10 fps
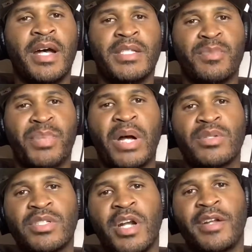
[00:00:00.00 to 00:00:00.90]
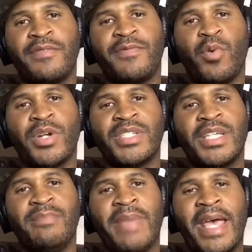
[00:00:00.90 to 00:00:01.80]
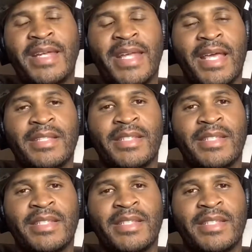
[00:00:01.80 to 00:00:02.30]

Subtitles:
Sprout started forcing mandates.